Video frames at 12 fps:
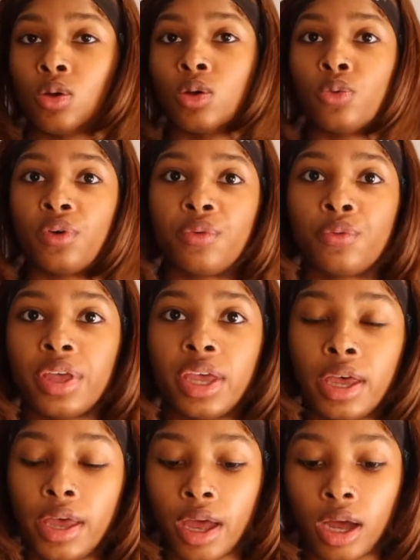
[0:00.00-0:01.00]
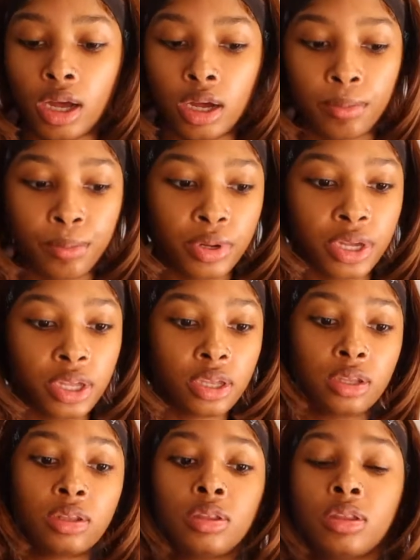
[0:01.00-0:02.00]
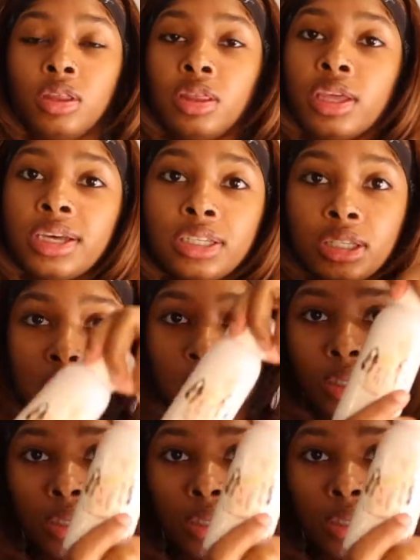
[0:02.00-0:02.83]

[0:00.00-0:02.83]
when we put this